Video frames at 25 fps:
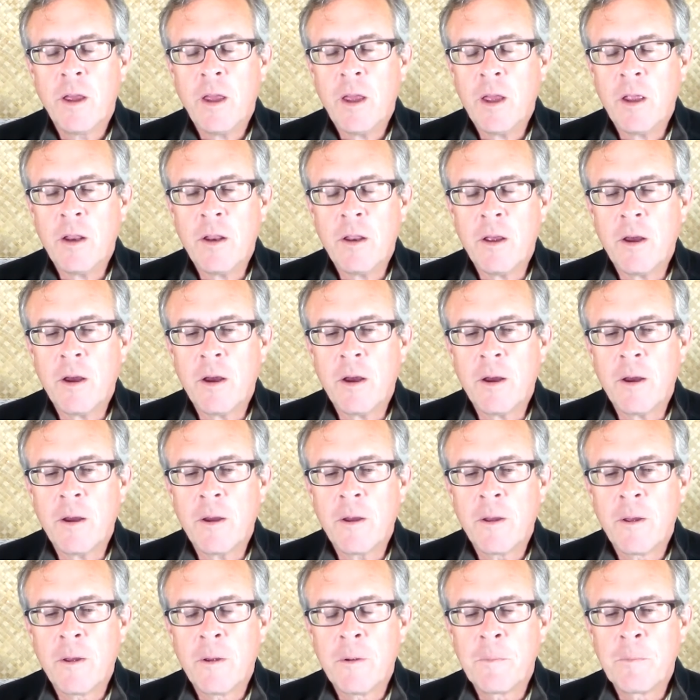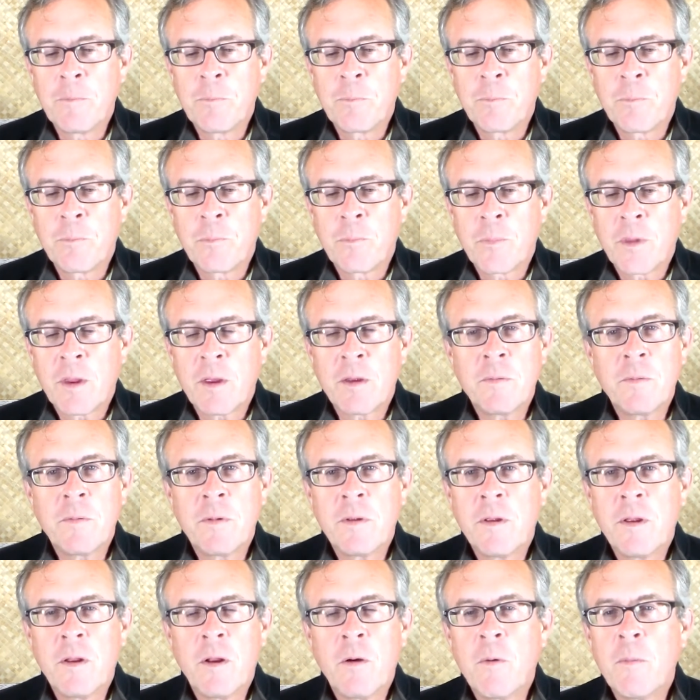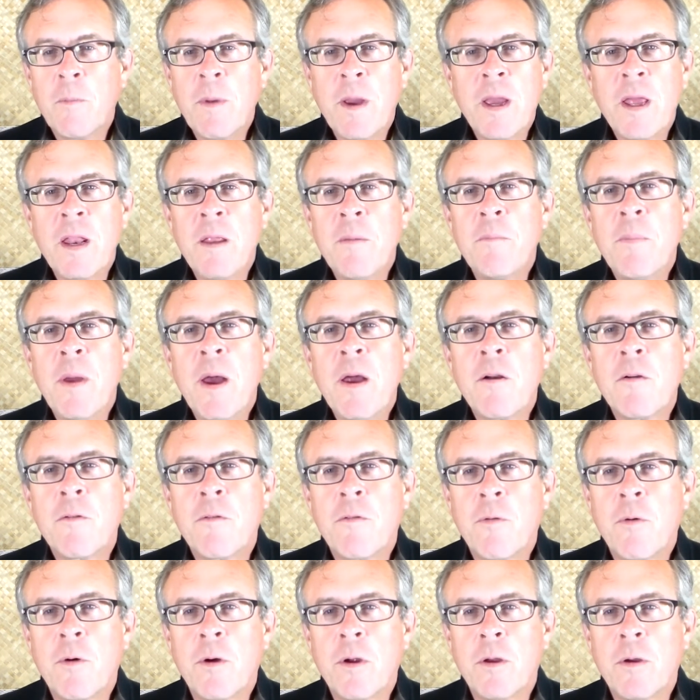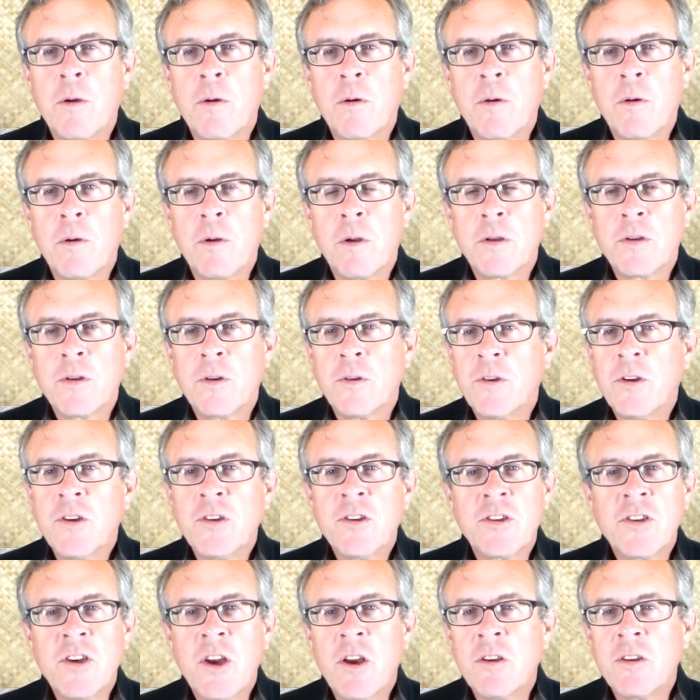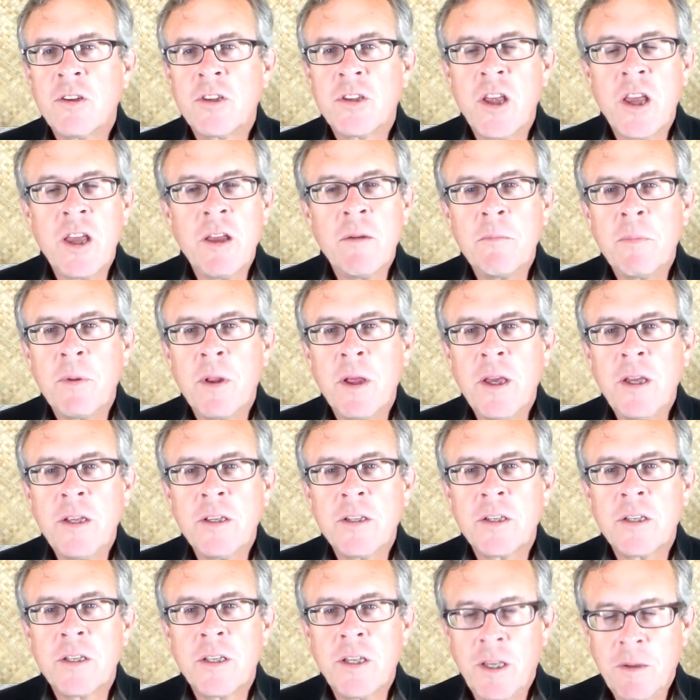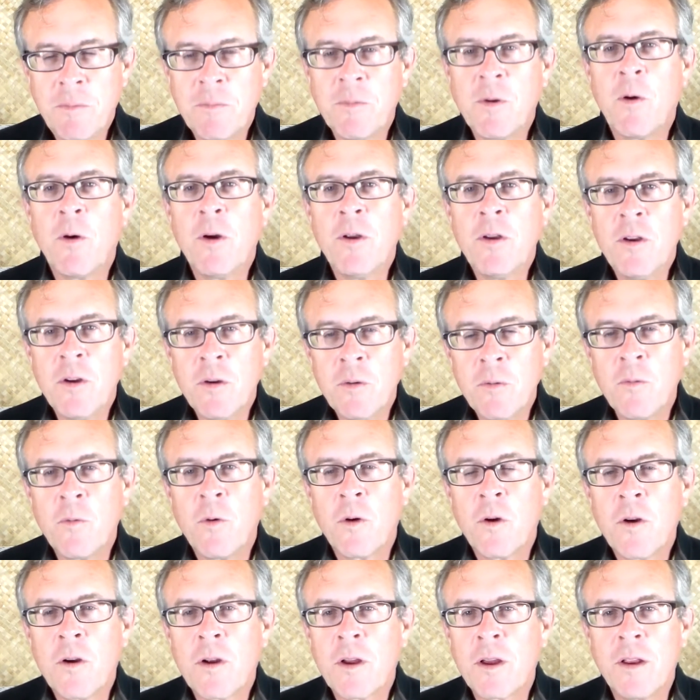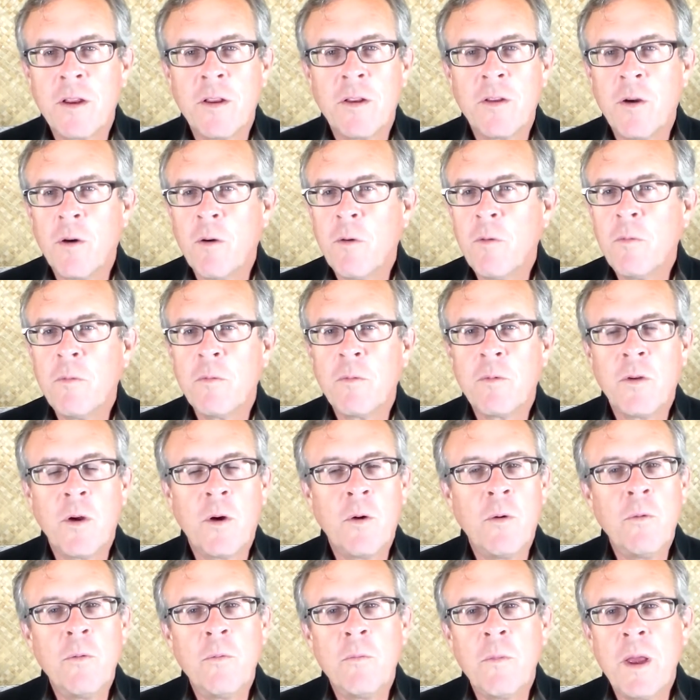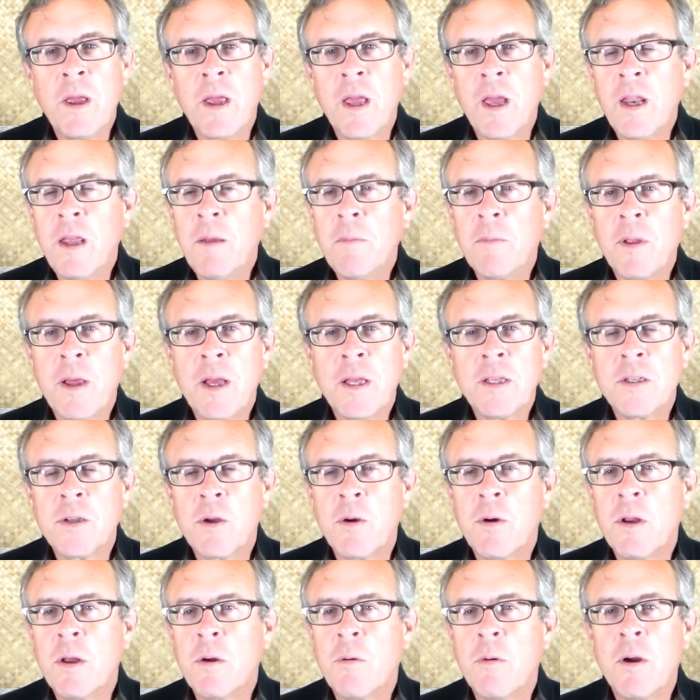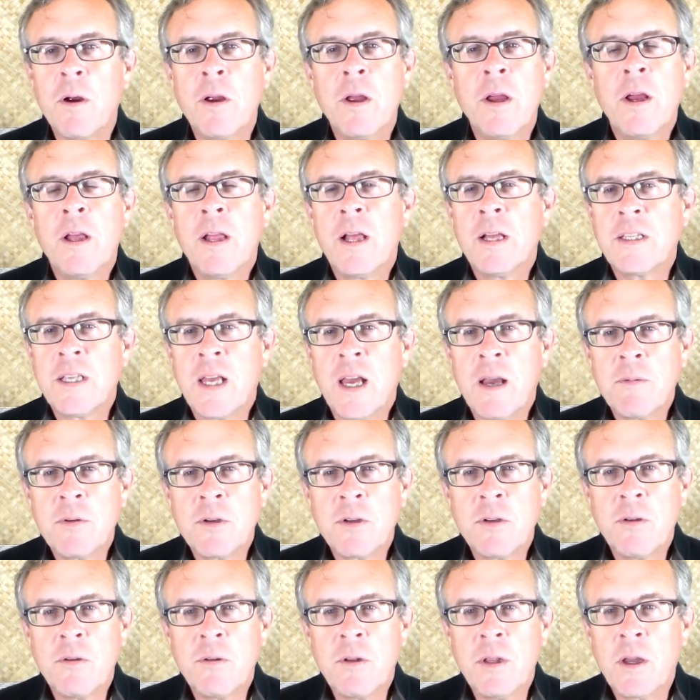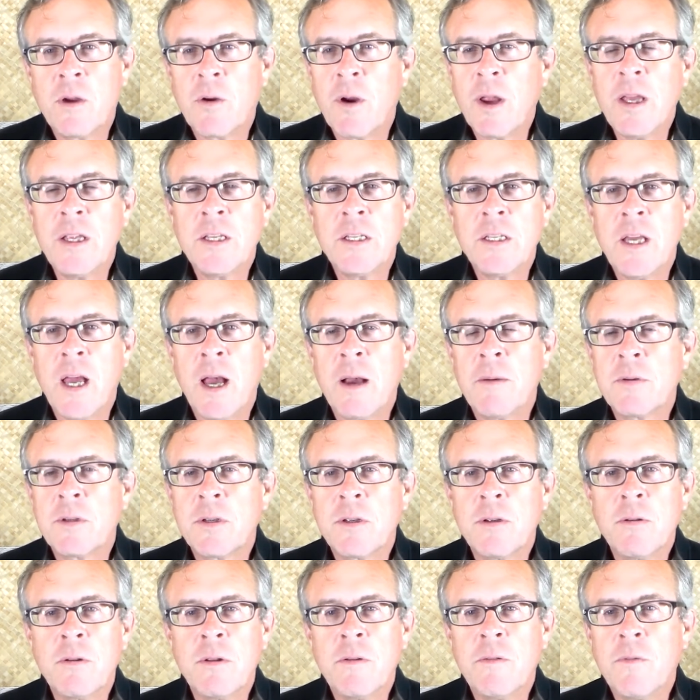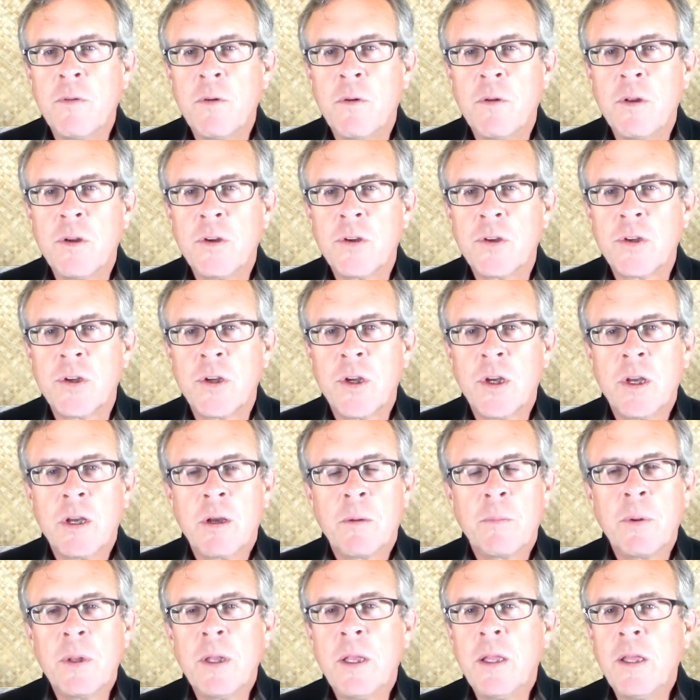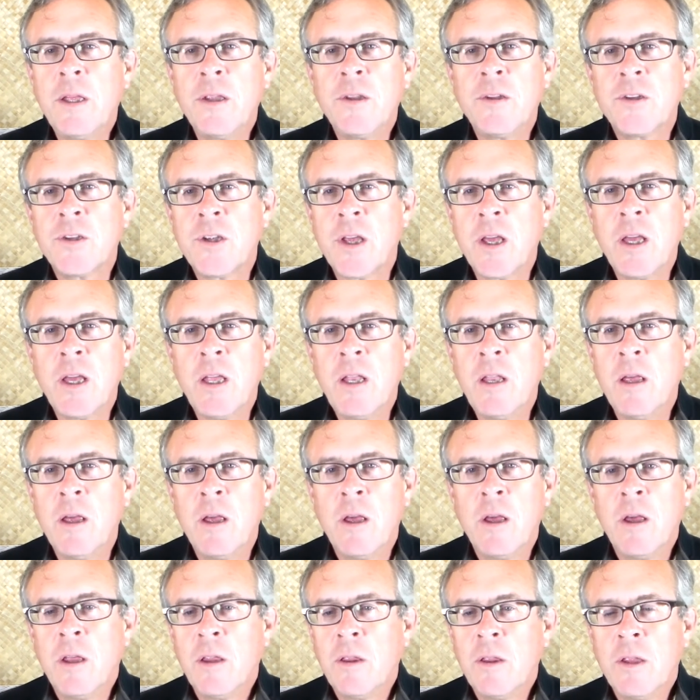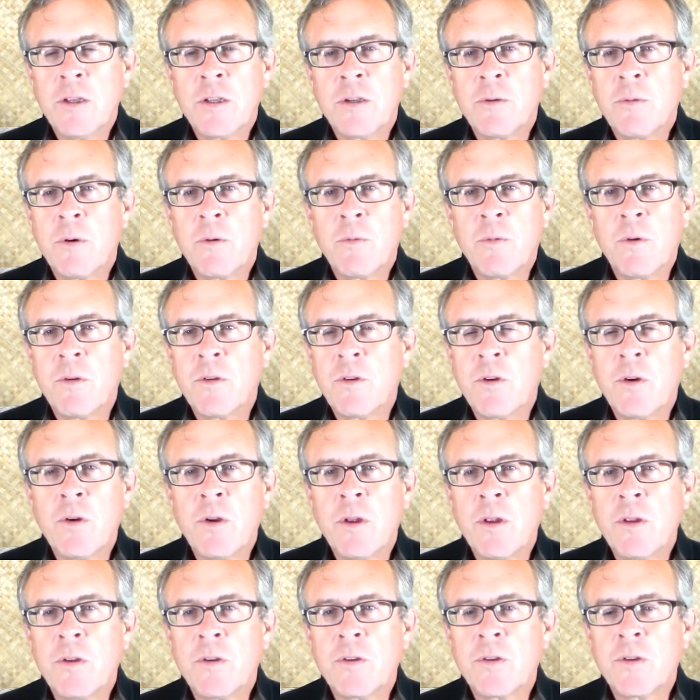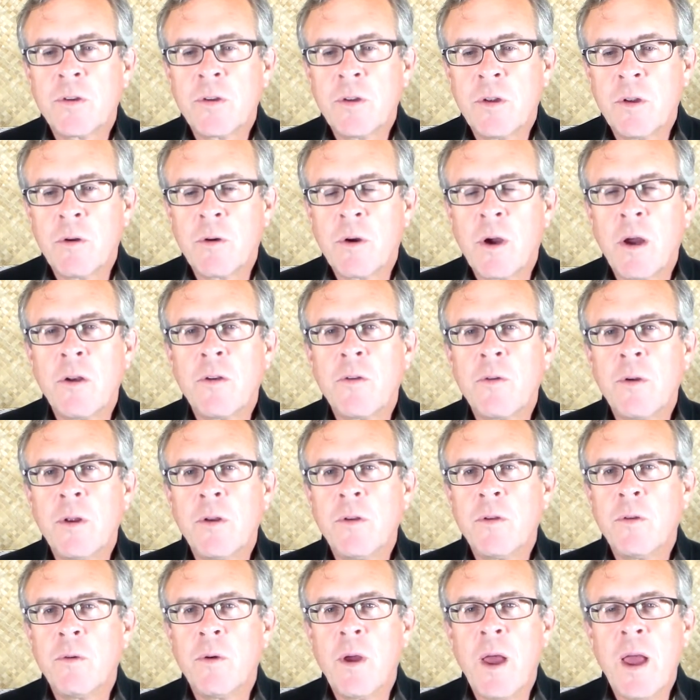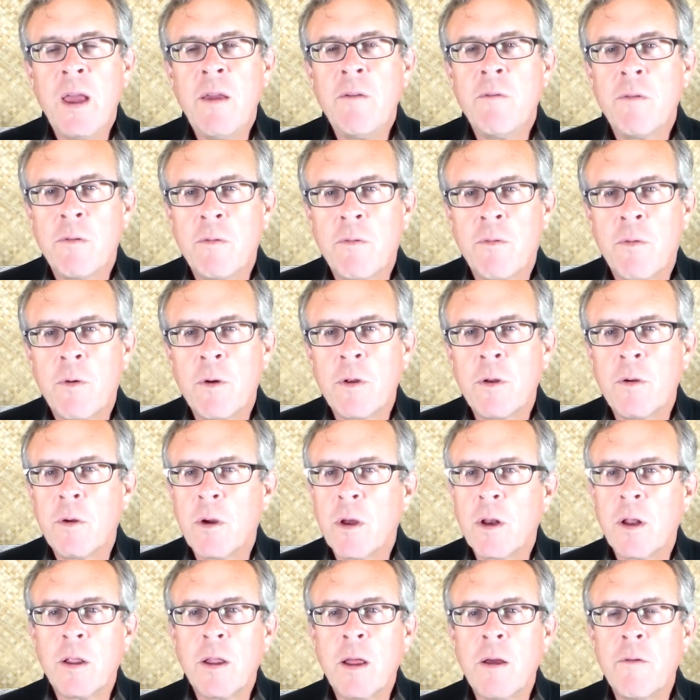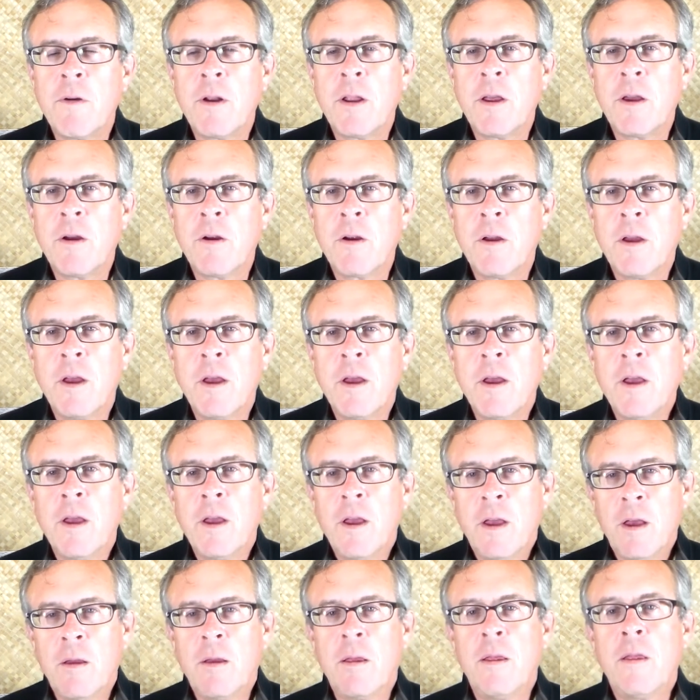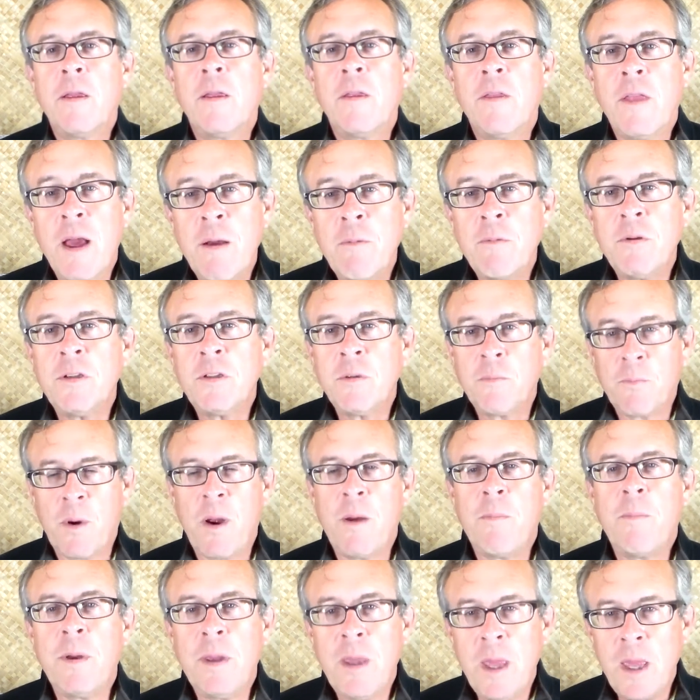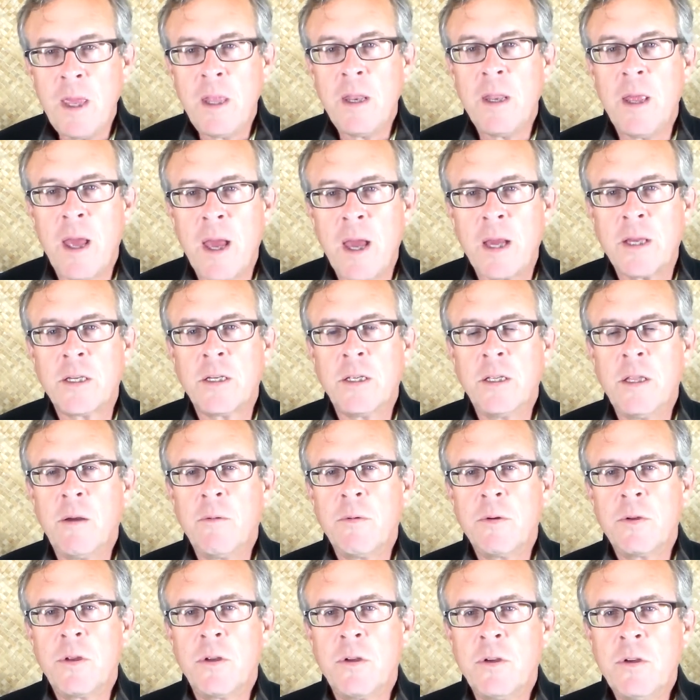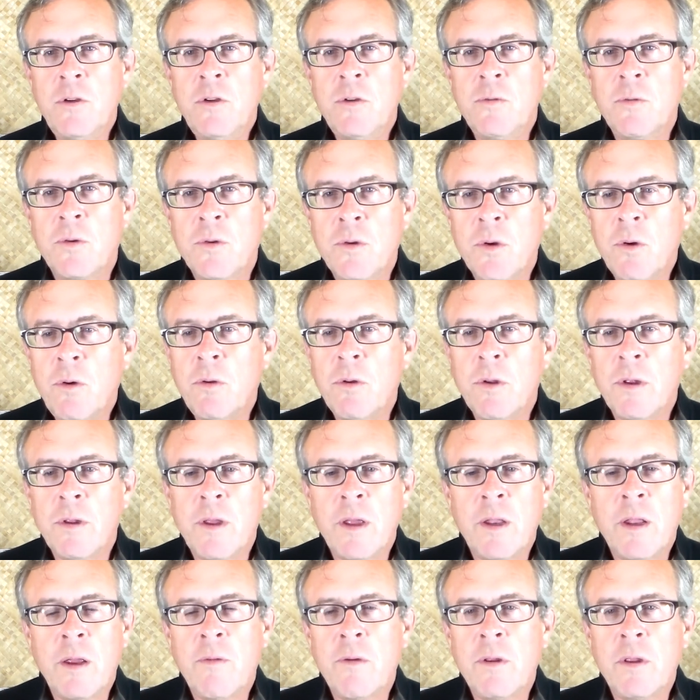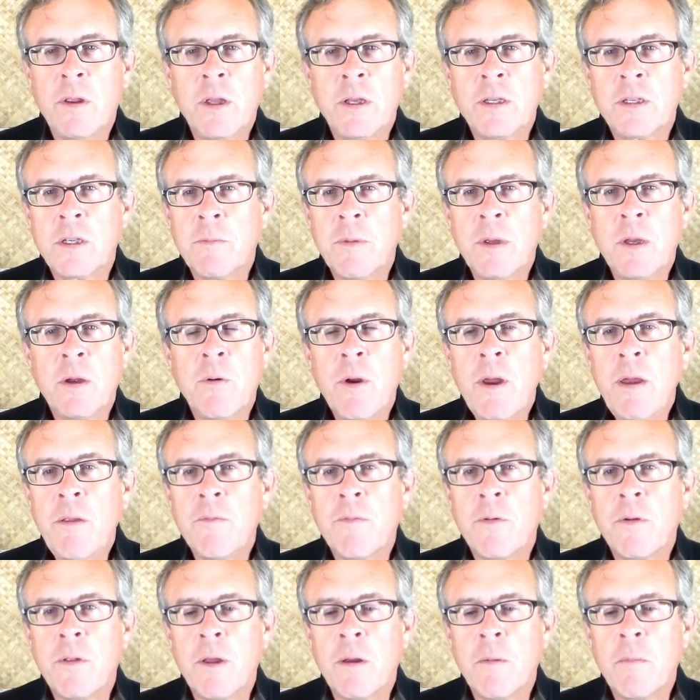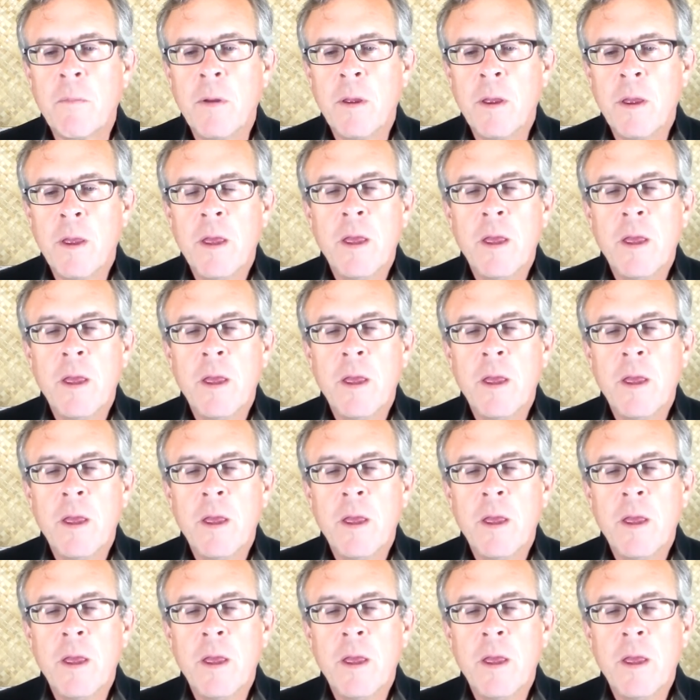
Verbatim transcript: And, uh, you know, we're making it better for you. So just stay in place, keep going to your work, and don't don't make any plans to go anywhere. That's absolutely crazy, absolutely foolish, completely insane. This we're, we're turning this you know country into a haven for you. You're gonna love it here. That was the propaganda, actually. That was, the Jews were told that, that everything's gonna be great for them.